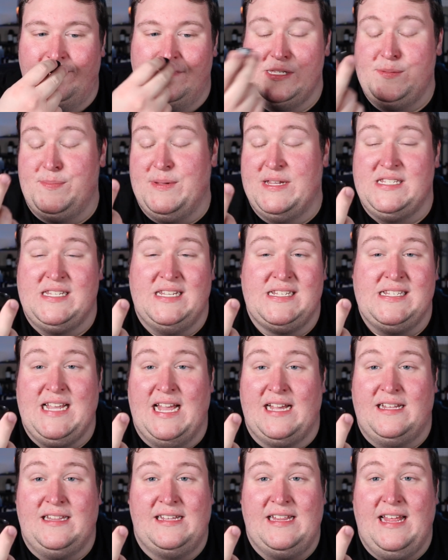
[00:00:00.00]
Smells
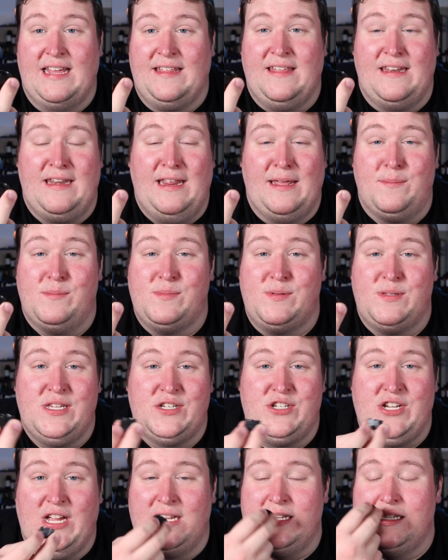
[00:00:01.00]
exactly like the name
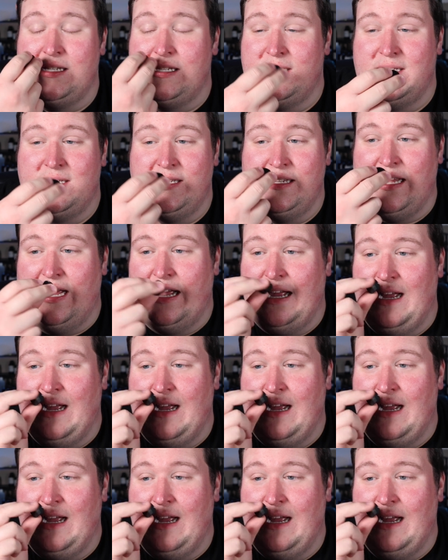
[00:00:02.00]
suggests.